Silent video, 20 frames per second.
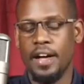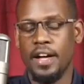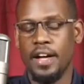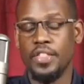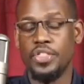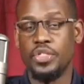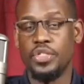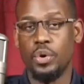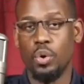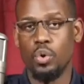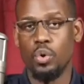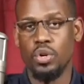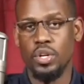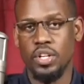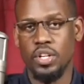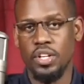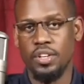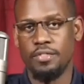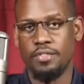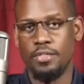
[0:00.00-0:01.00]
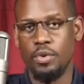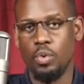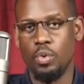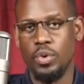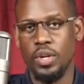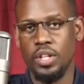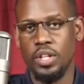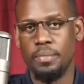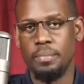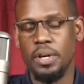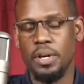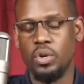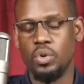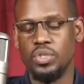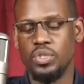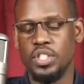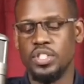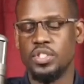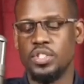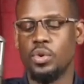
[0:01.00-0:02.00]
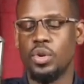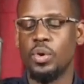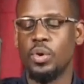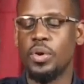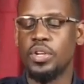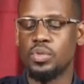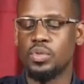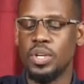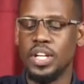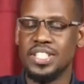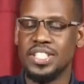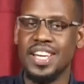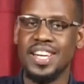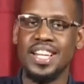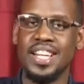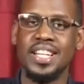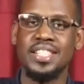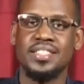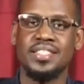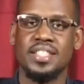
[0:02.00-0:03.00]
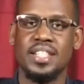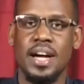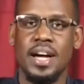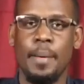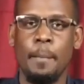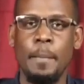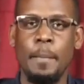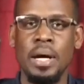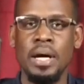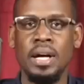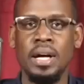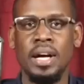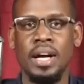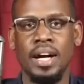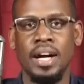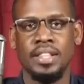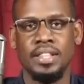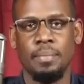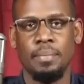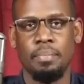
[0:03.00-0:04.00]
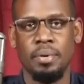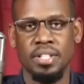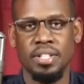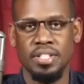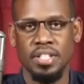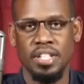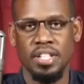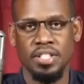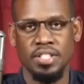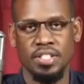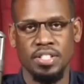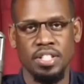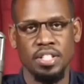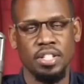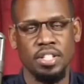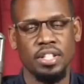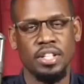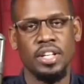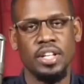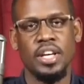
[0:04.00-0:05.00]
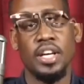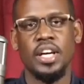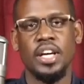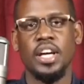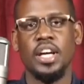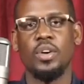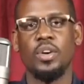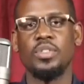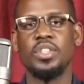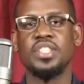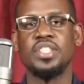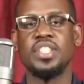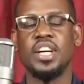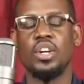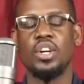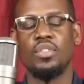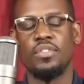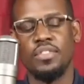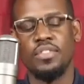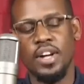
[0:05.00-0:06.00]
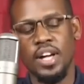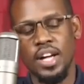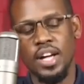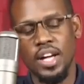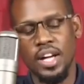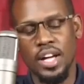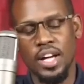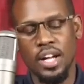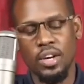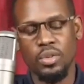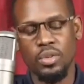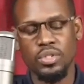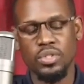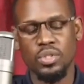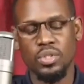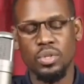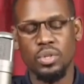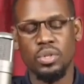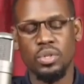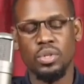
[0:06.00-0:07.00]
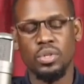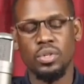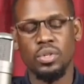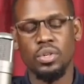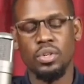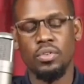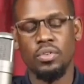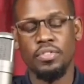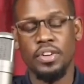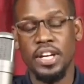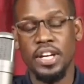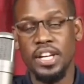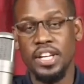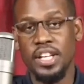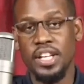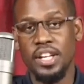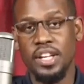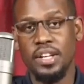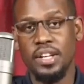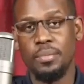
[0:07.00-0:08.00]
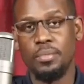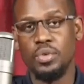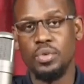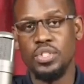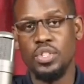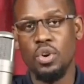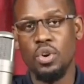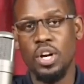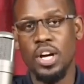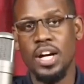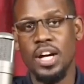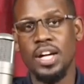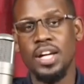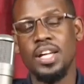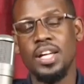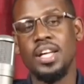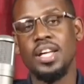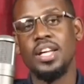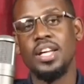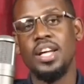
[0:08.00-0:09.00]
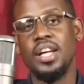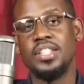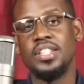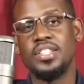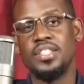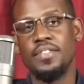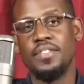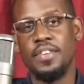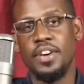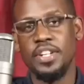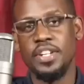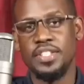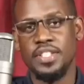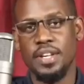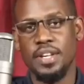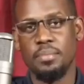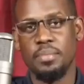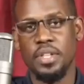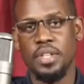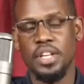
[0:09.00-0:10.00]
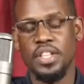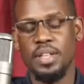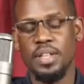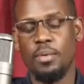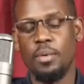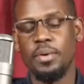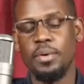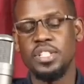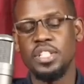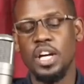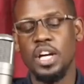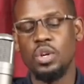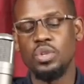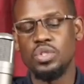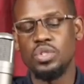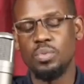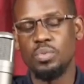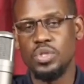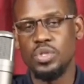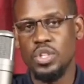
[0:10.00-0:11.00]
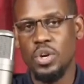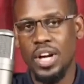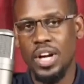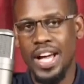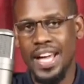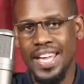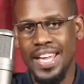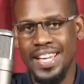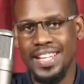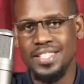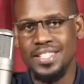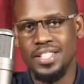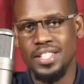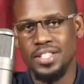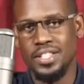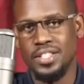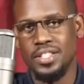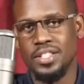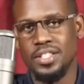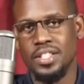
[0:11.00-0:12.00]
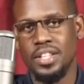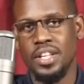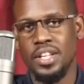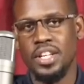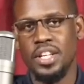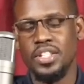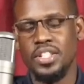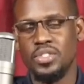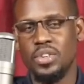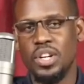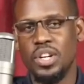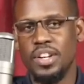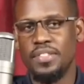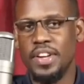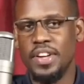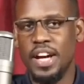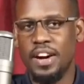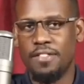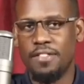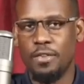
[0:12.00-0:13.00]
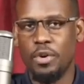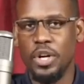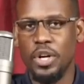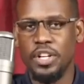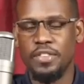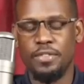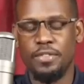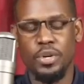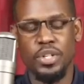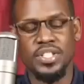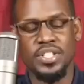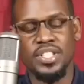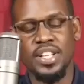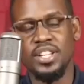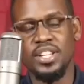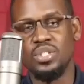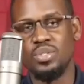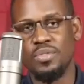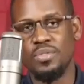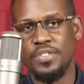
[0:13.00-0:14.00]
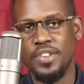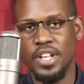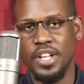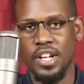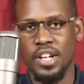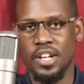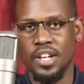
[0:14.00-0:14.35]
throne, if you will, because it's the only way to get a real stab at the presidency. And on the side of Kalonzo, of Kennedy Musyoka, it's the very same thing. The moment Kalonzo Musyoka exits, he's not leaving a void for his son to fill.